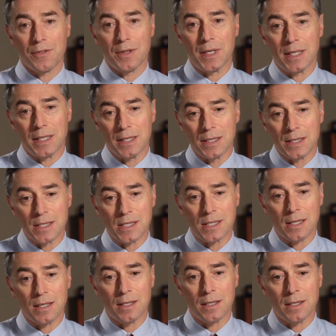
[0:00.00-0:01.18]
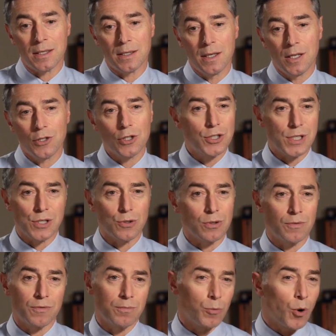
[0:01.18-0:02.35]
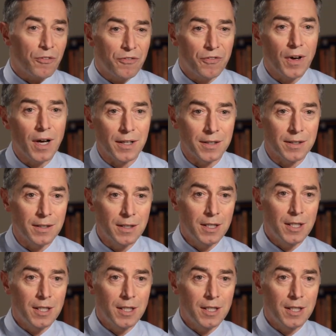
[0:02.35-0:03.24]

think, is uh, not just sort of more fun,